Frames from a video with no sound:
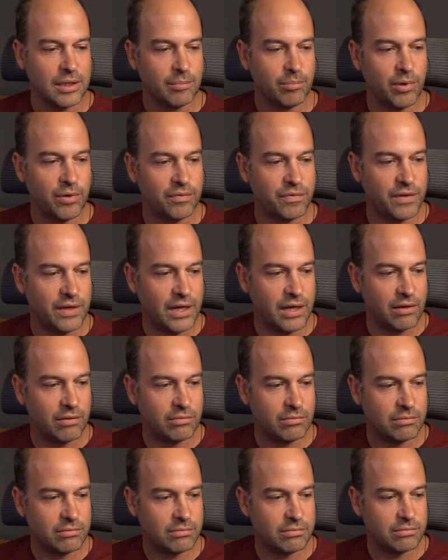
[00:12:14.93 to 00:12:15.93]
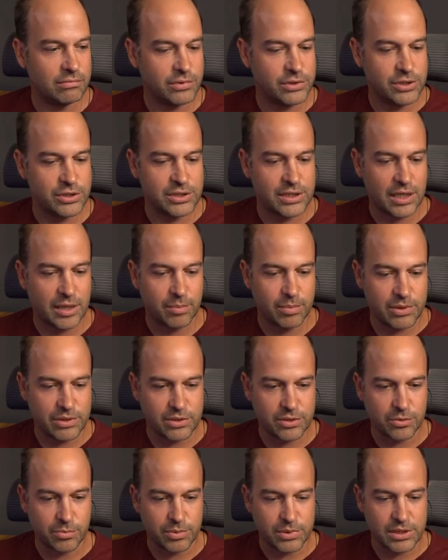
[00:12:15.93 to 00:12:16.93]
But for now, we just keep it
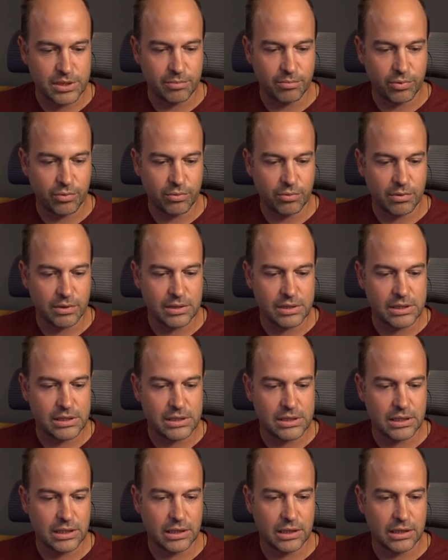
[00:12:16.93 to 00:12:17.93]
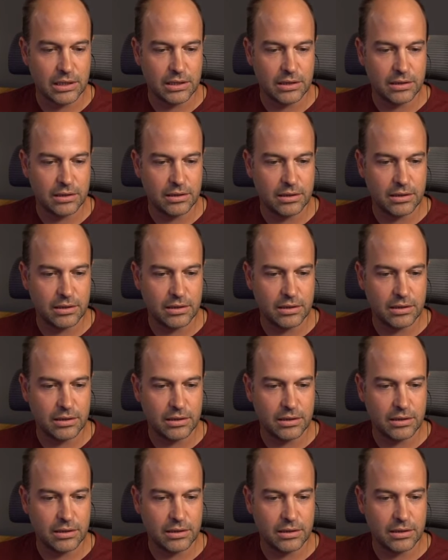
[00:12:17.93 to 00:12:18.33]
super simple and say